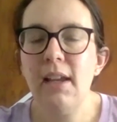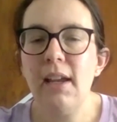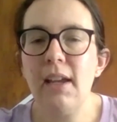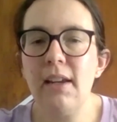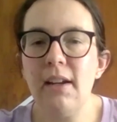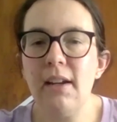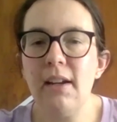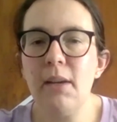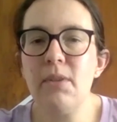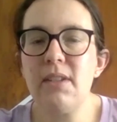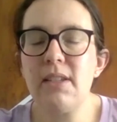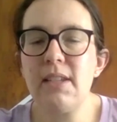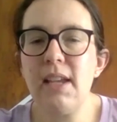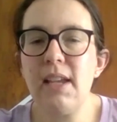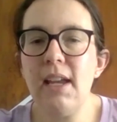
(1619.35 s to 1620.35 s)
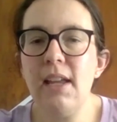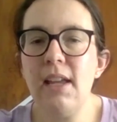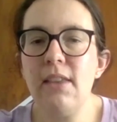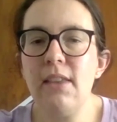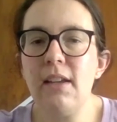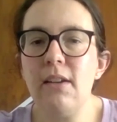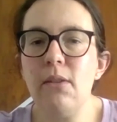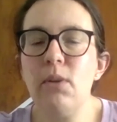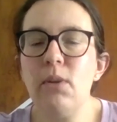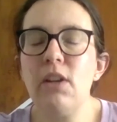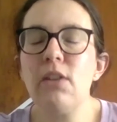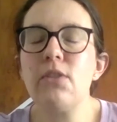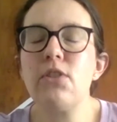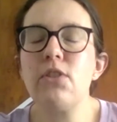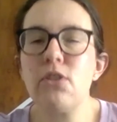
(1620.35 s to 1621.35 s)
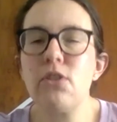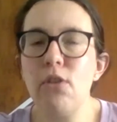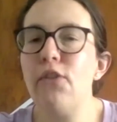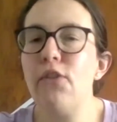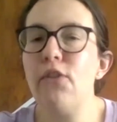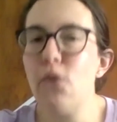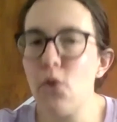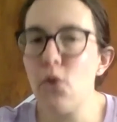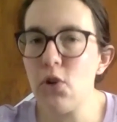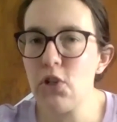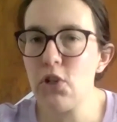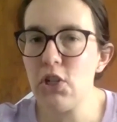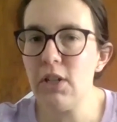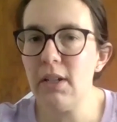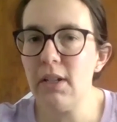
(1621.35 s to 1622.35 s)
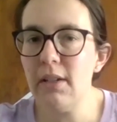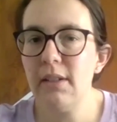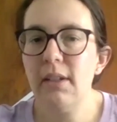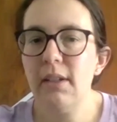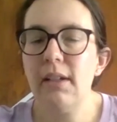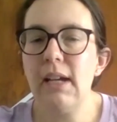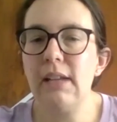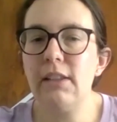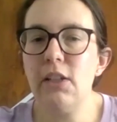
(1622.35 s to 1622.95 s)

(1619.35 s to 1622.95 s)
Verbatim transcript: And I would say that we are so fortunate at